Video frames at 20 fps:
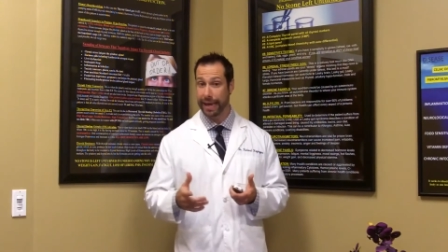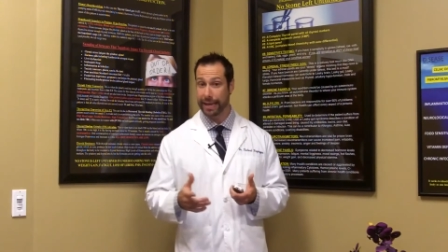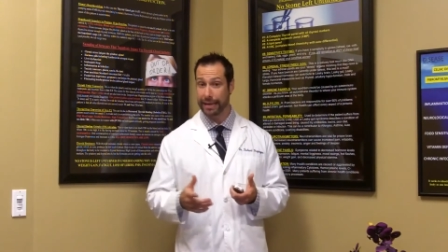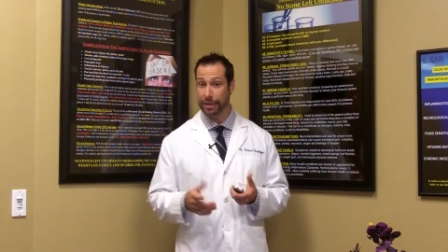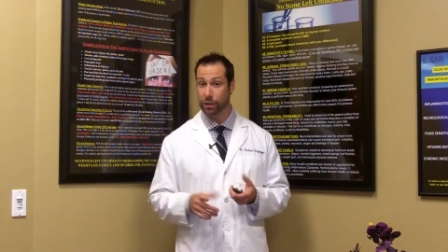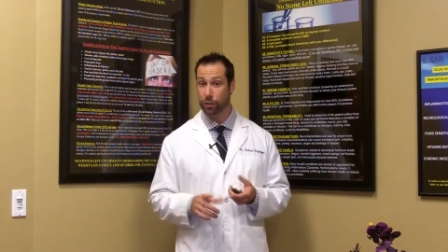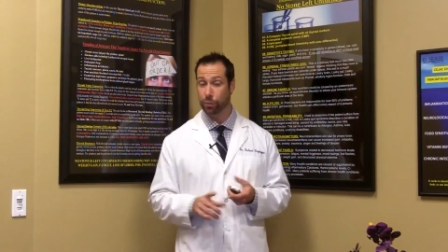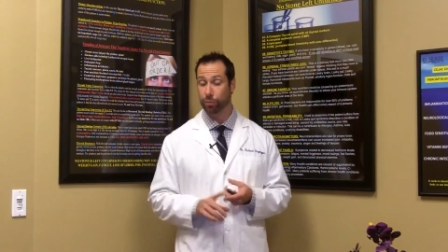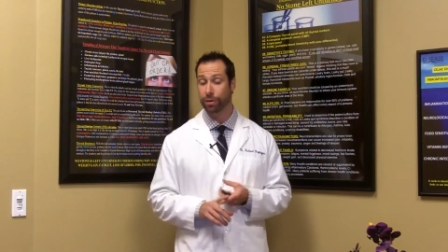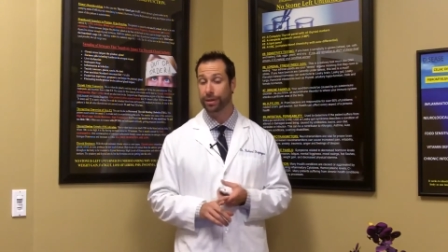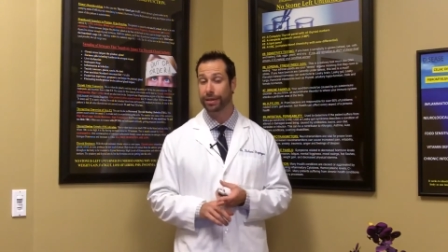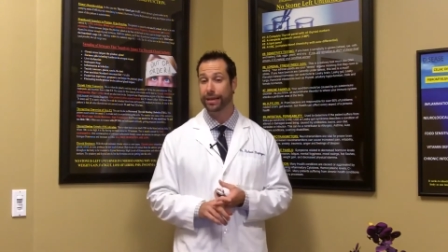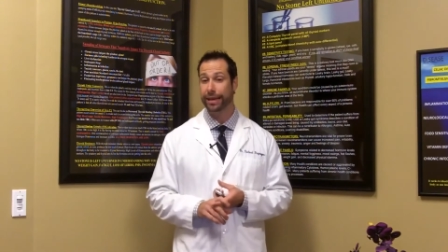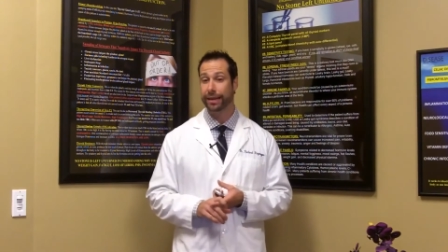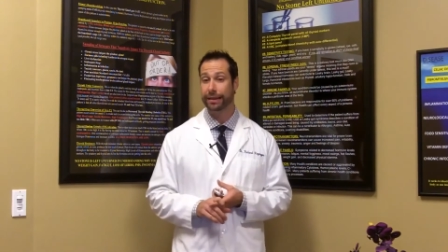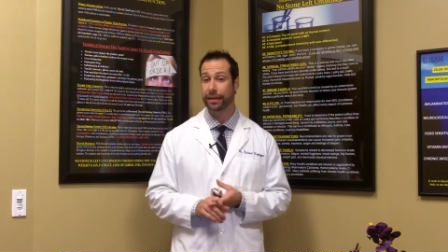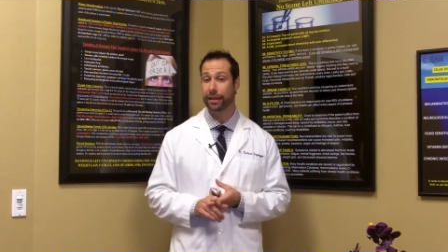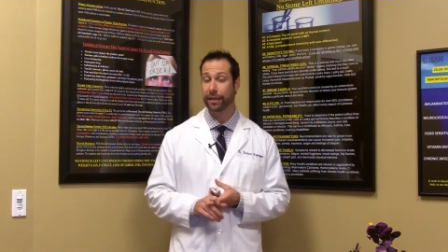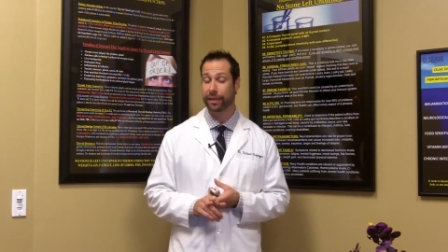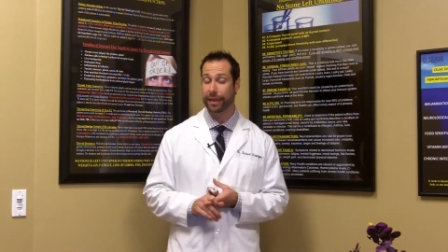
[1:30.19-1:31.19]
in many cases,
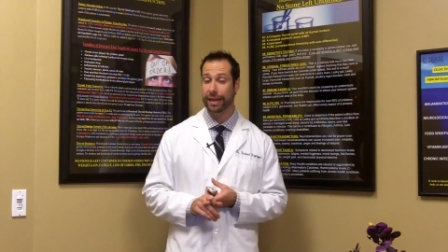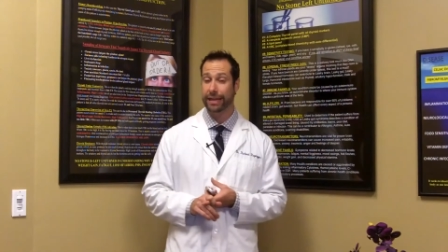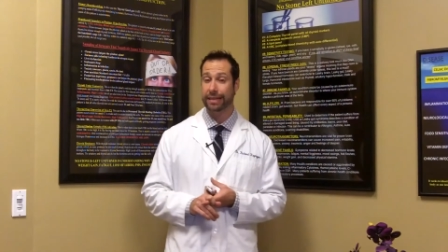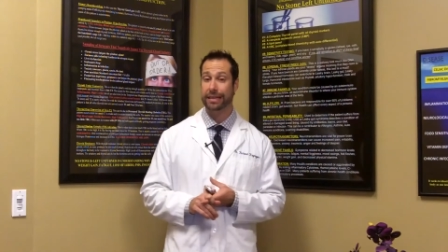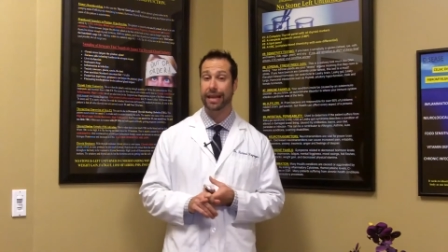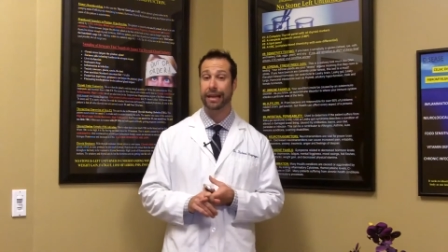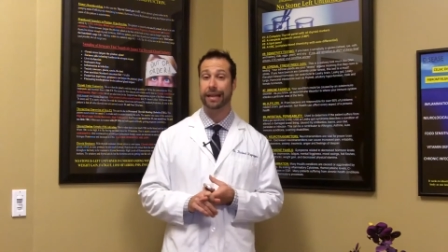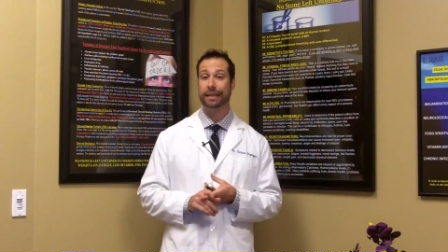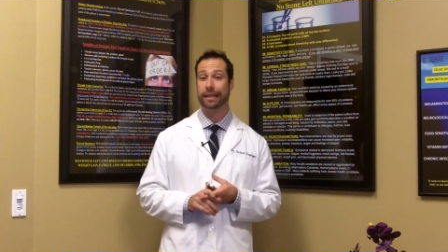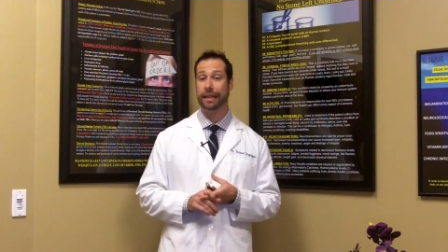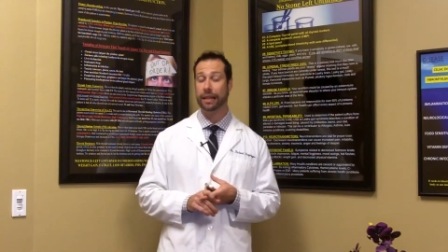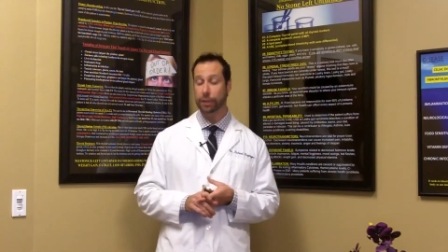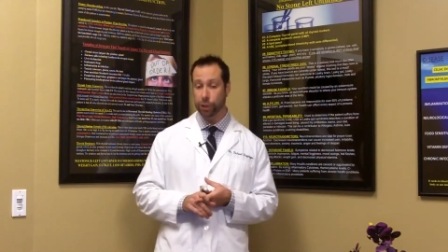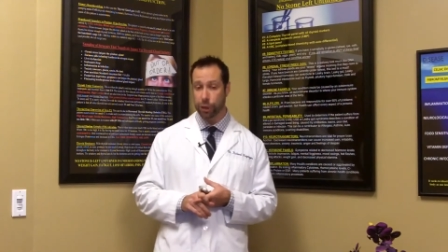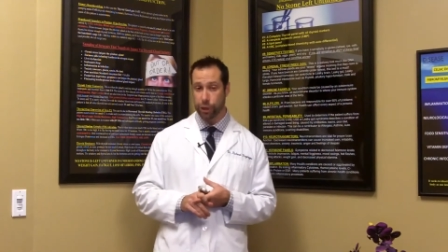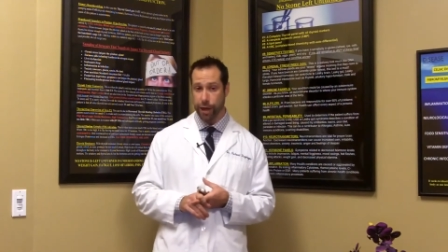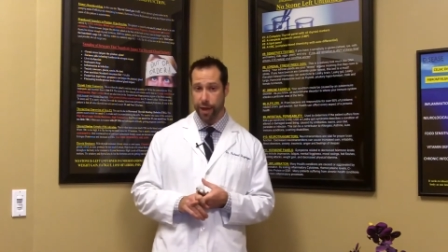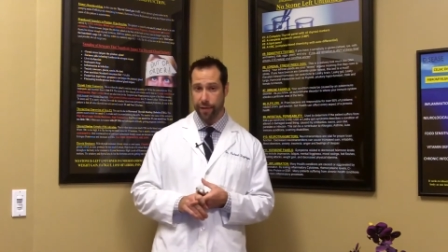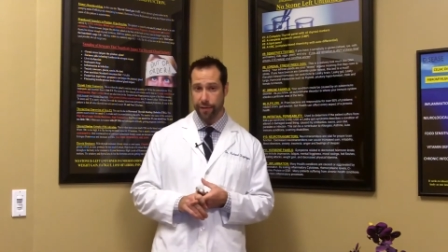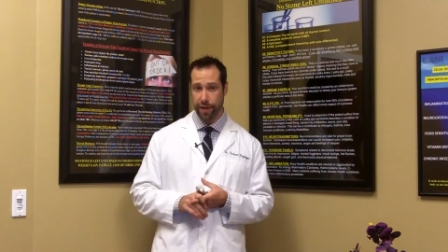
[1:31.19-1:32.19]
predict things
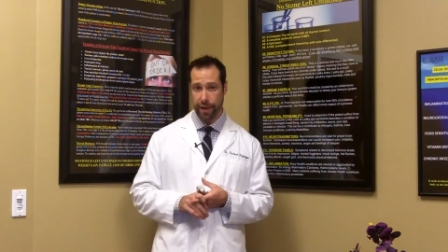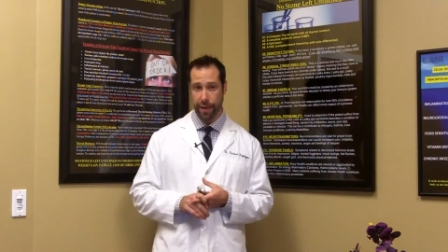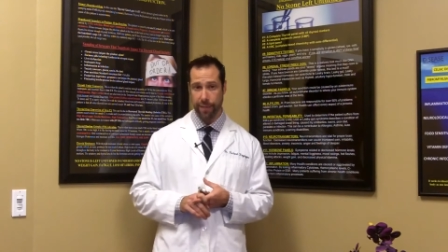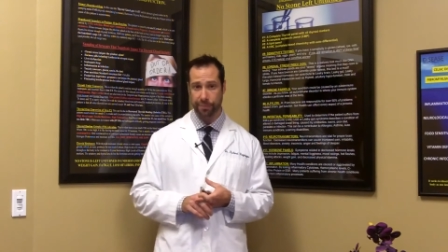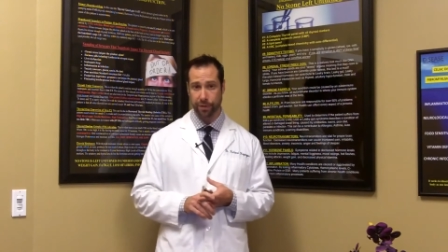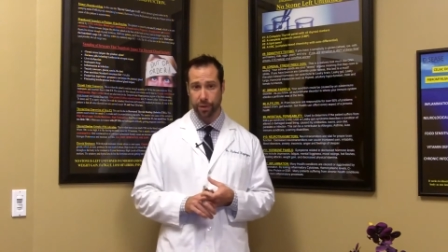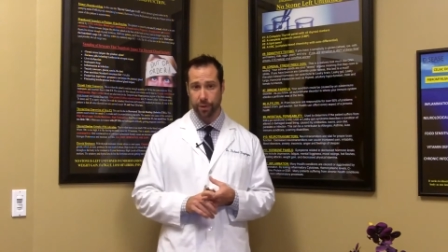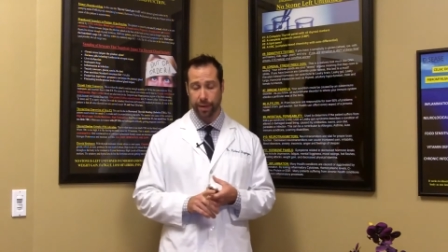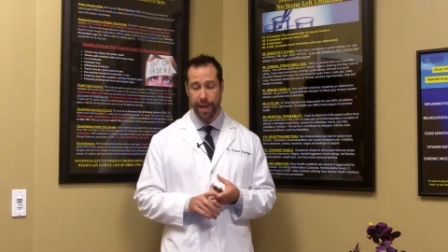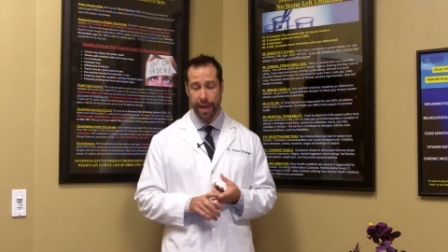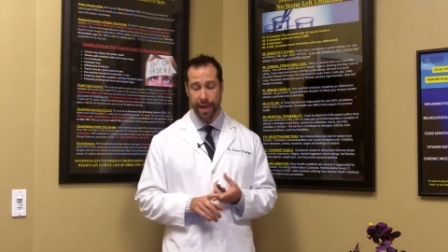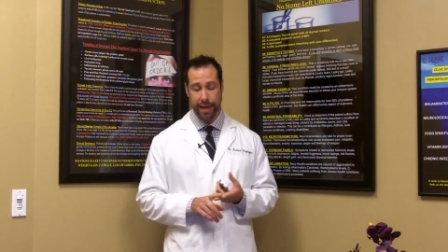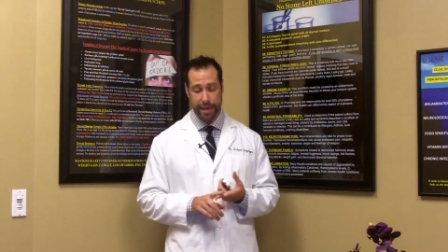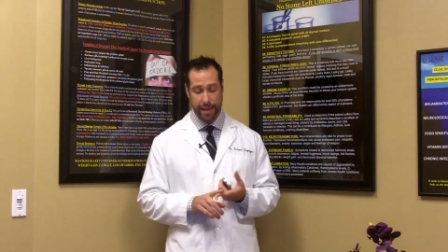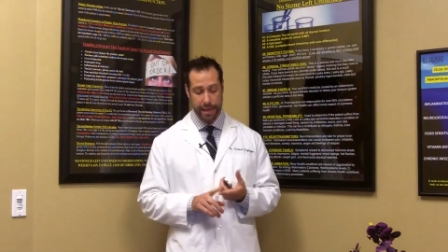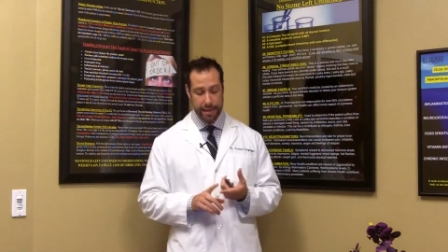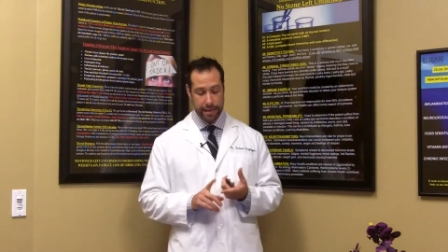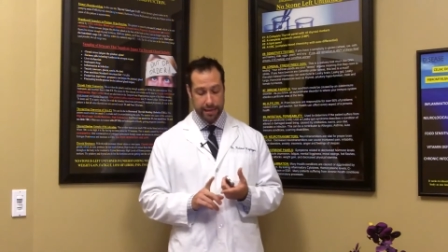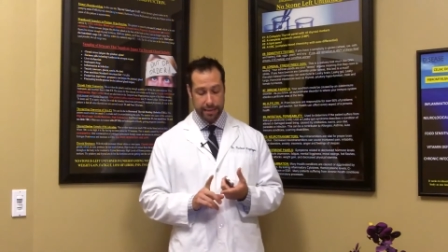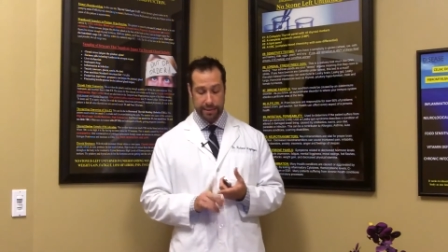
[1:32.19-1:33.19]
like longevity,
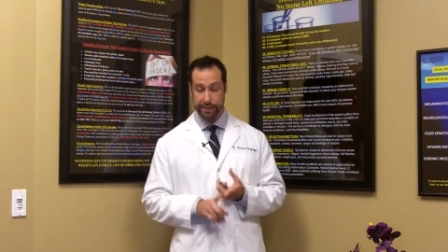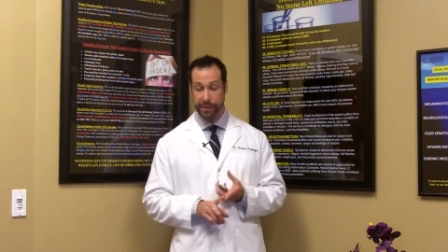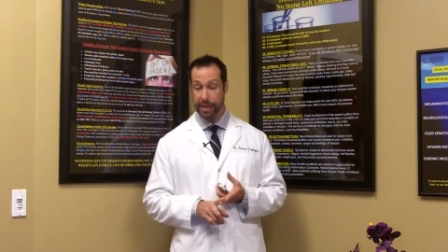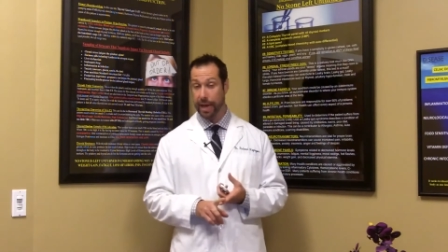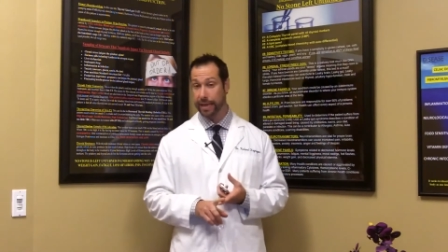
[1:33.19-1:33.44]
okay?